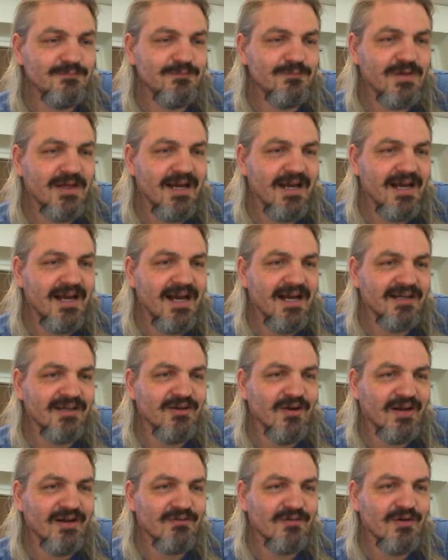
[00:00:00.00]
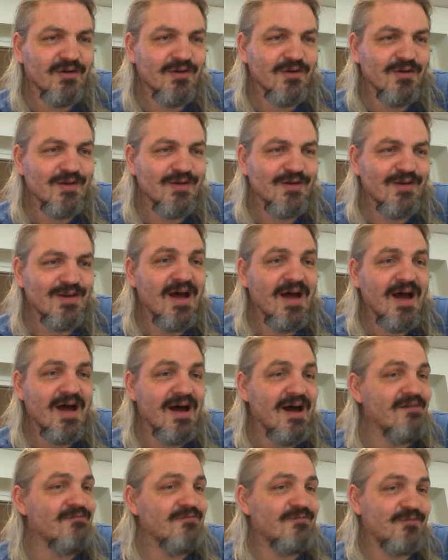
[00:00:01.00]
kind of
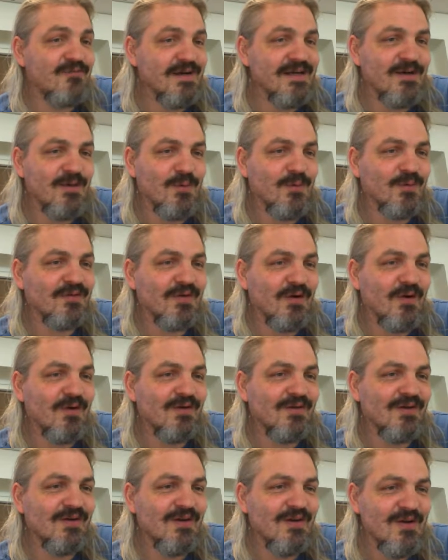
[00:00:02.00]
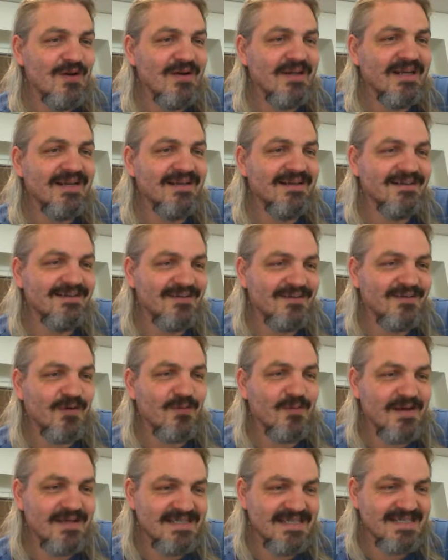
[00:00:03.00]
free course on learning
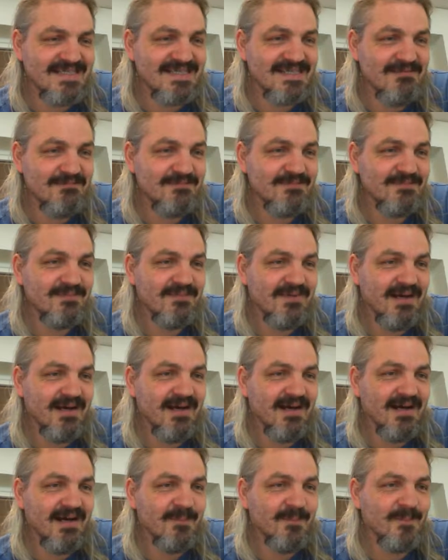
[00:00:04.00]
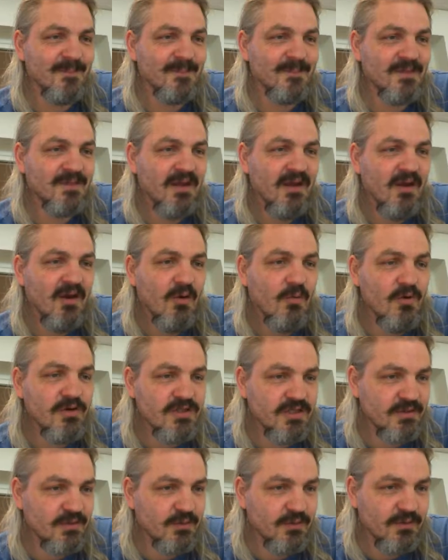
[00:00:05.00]
software testing,
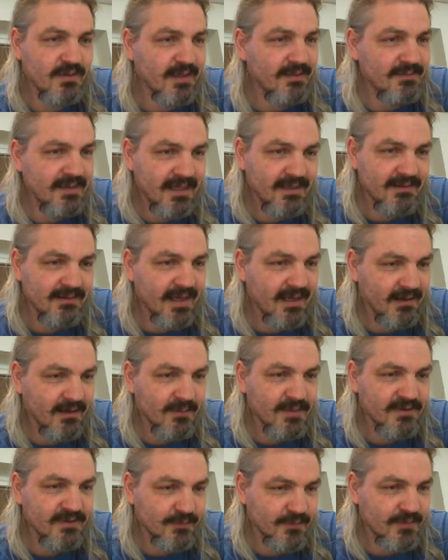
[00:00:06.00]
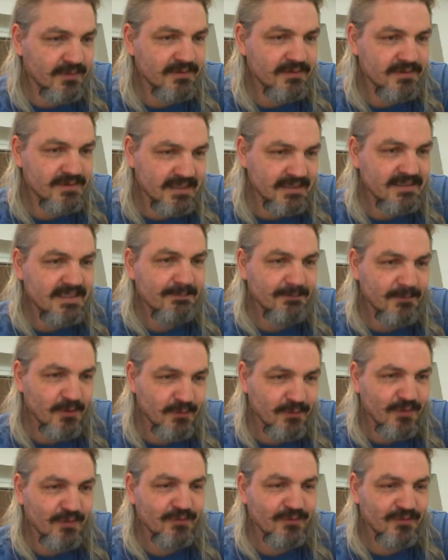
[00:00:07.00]
which I thought, and I went through and said, yep,
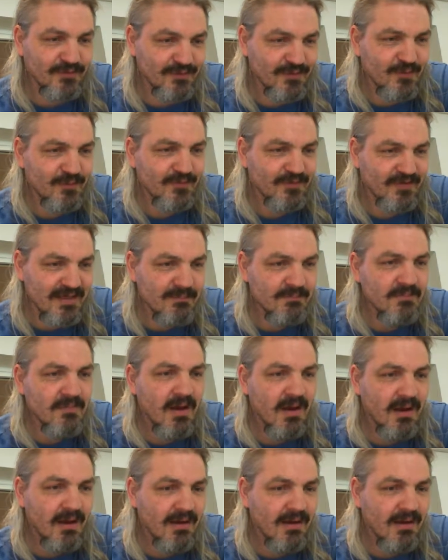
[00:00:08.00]
no, those seem